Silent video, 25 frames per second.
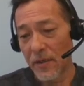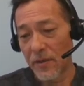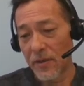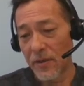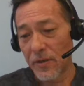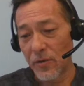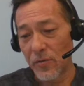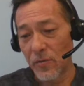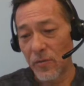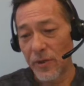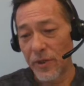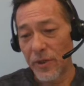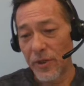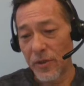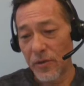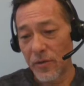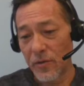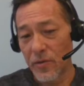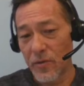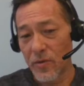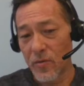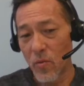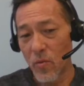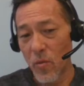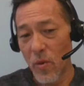you would
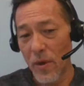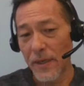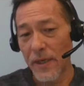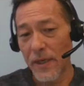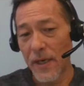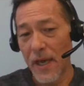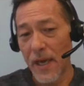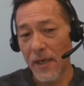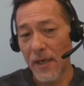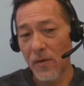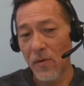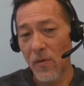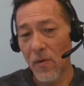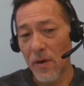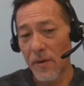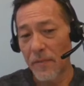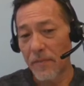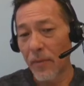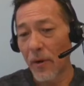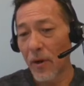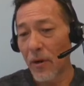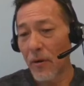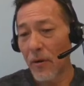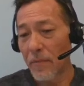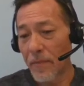use one category
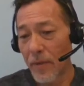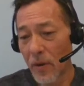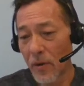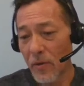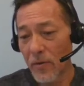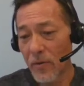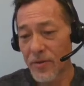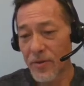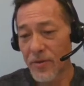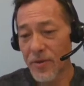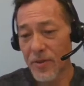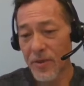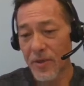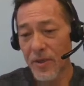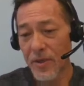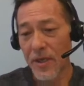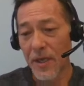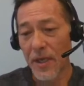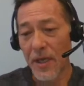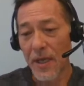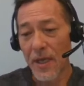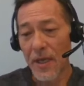per post.